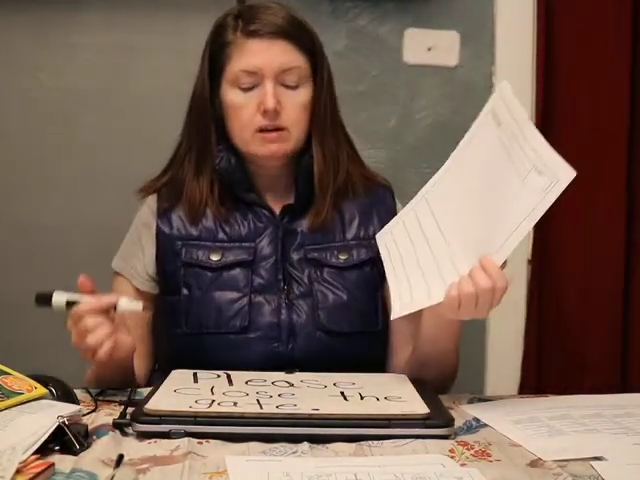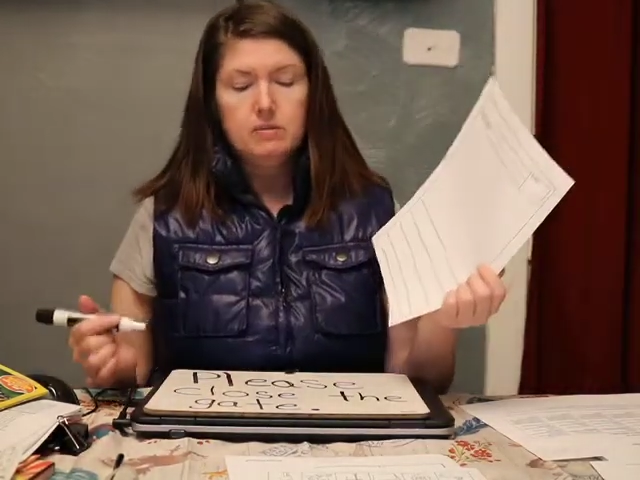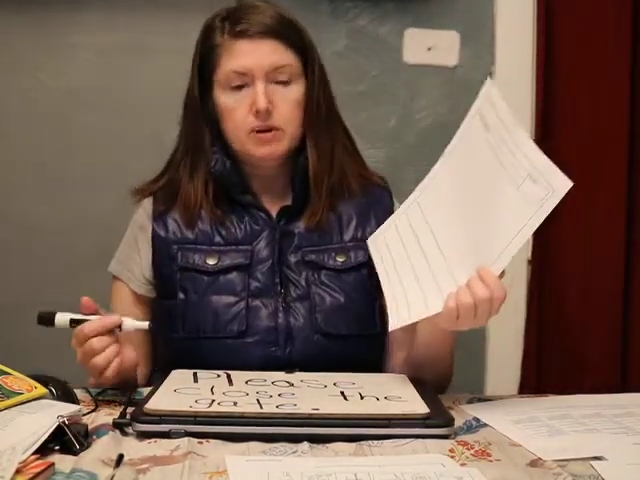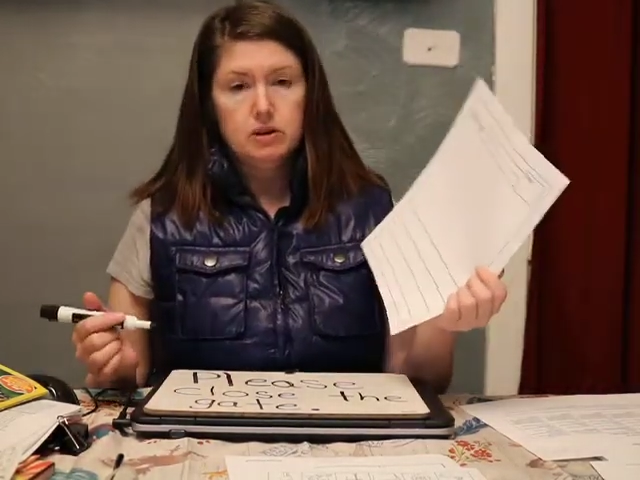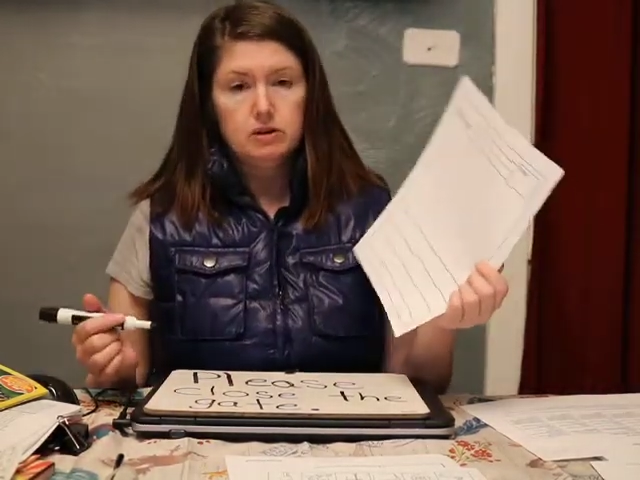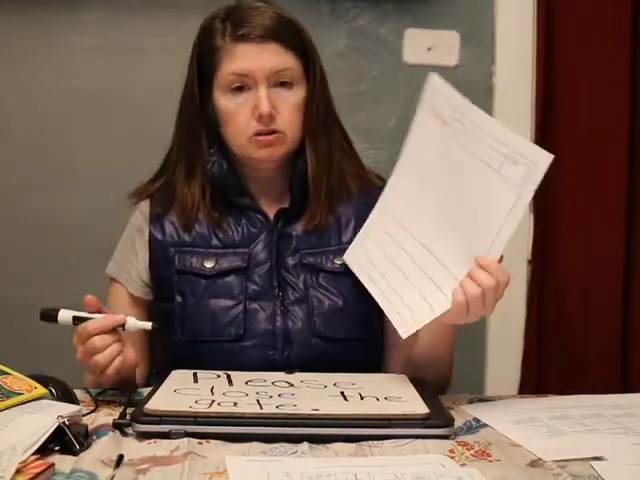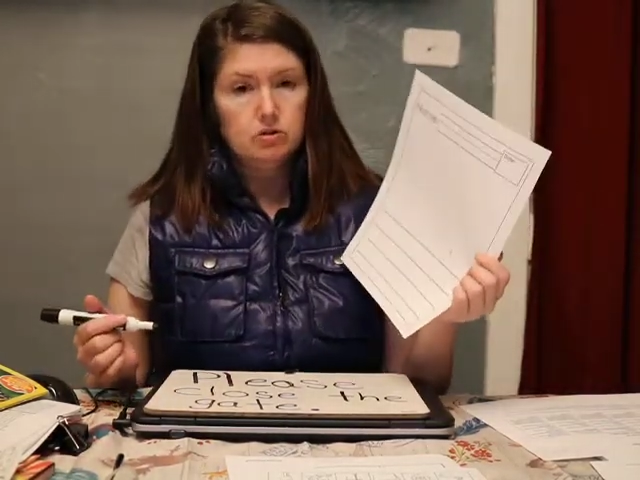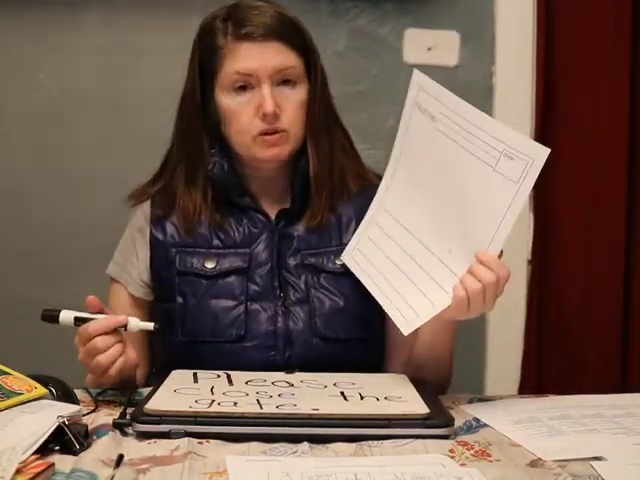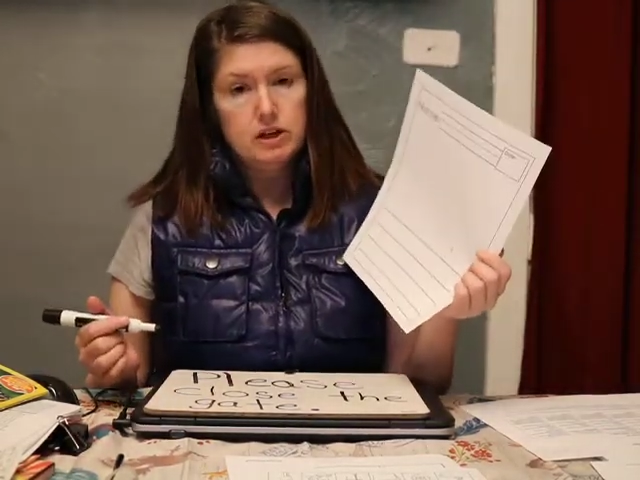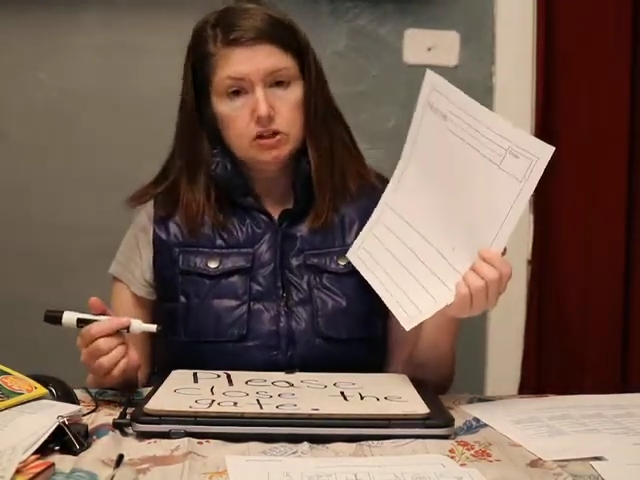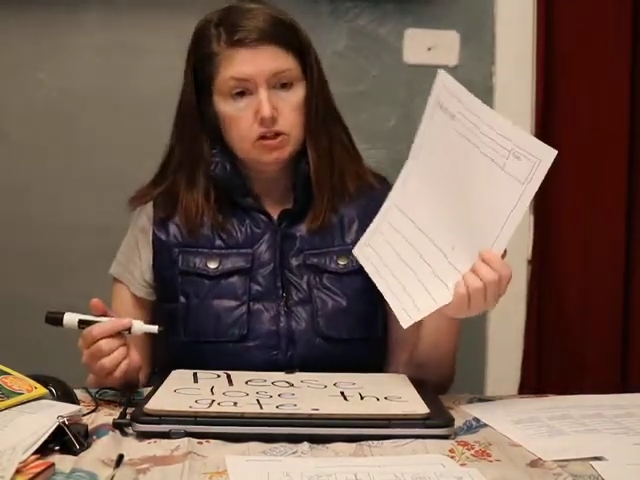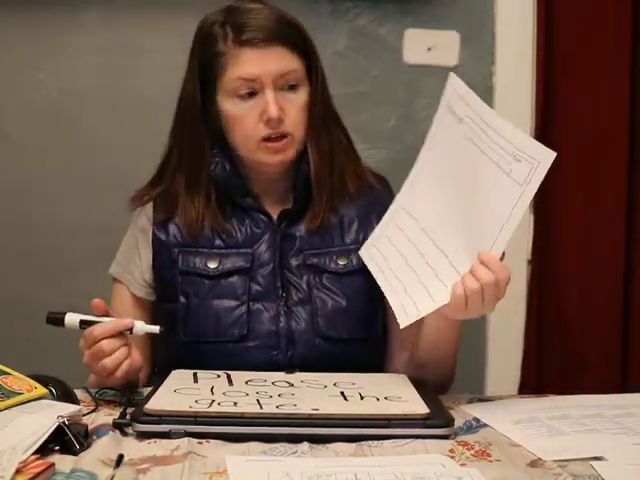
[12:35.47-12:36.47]
of
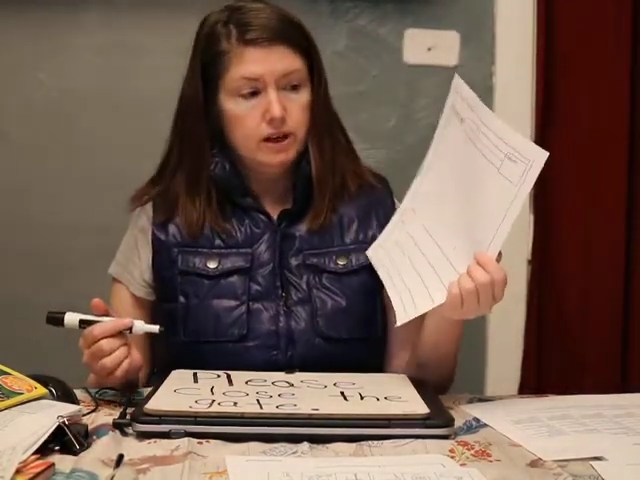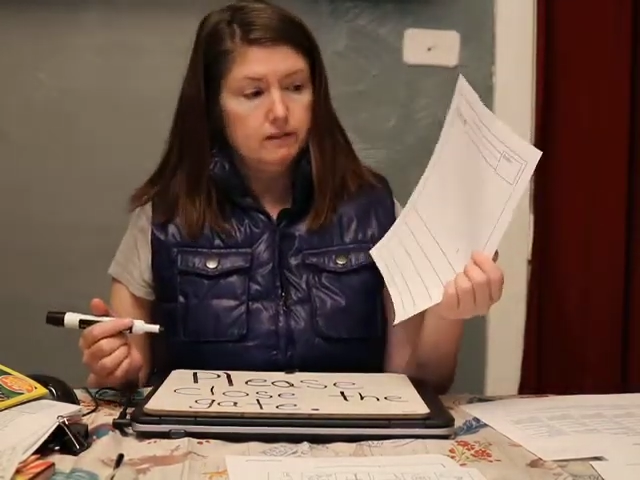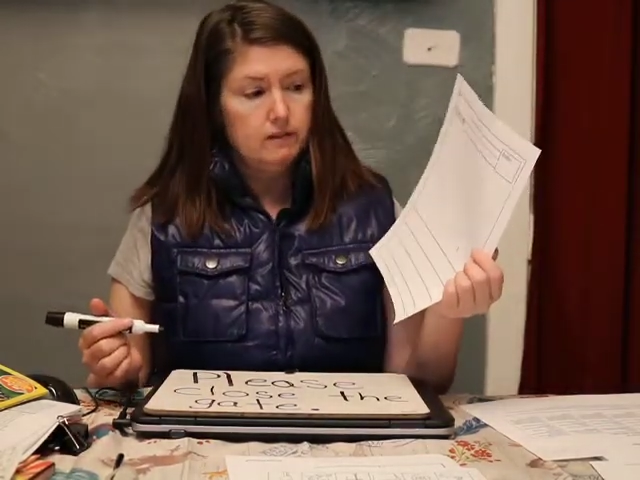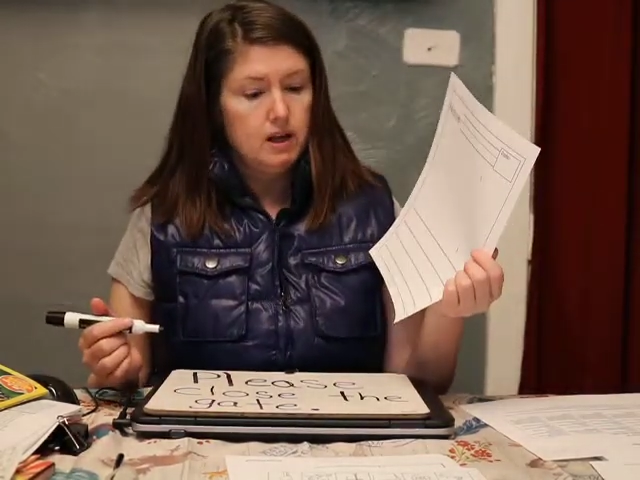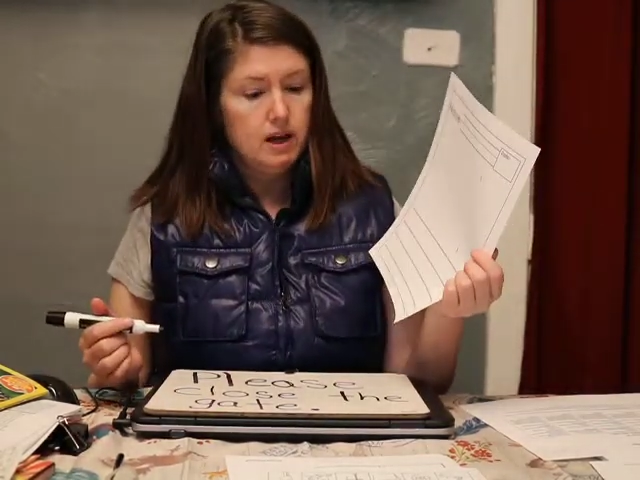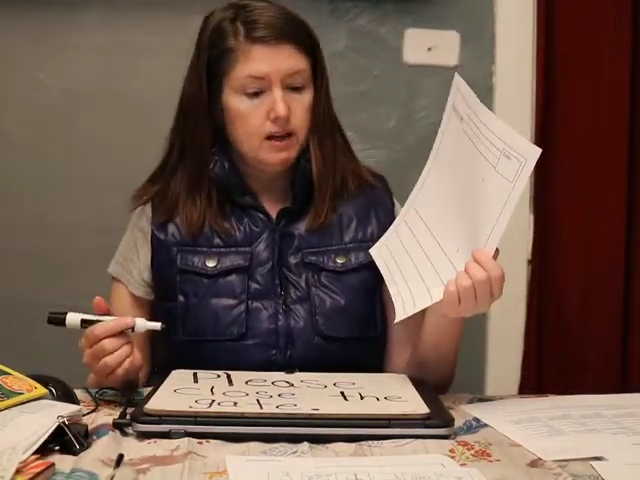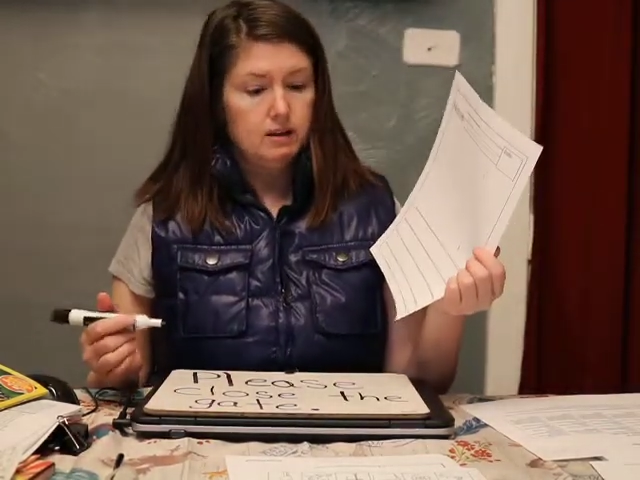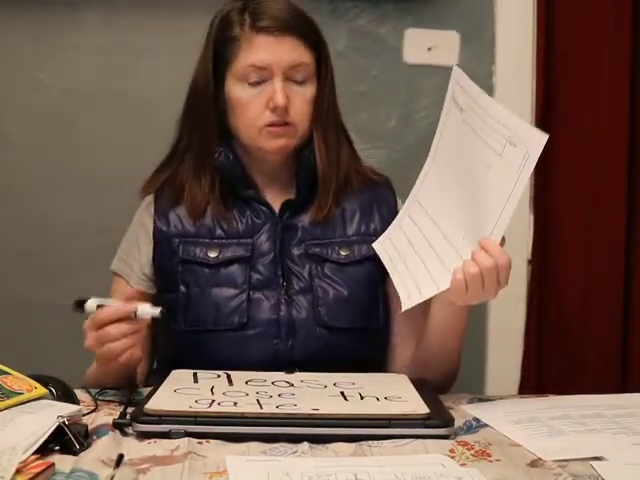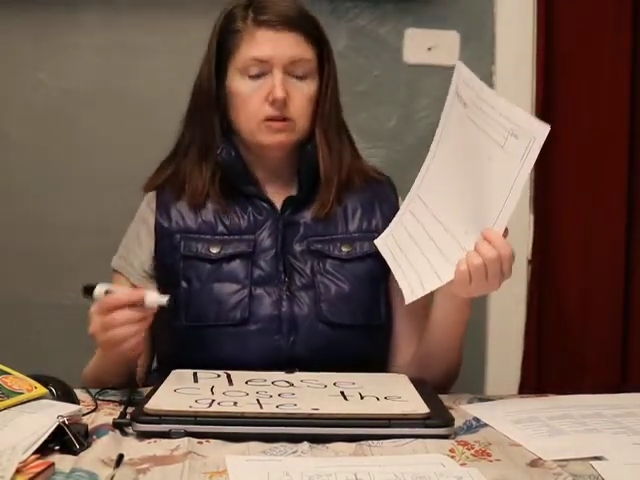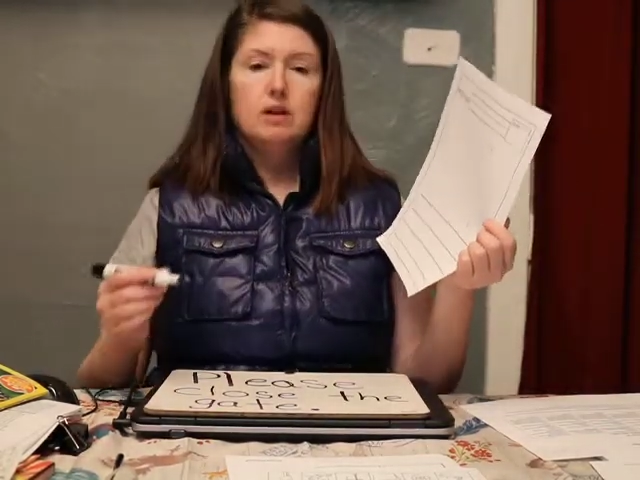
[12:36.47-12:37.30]
punctuation at the end.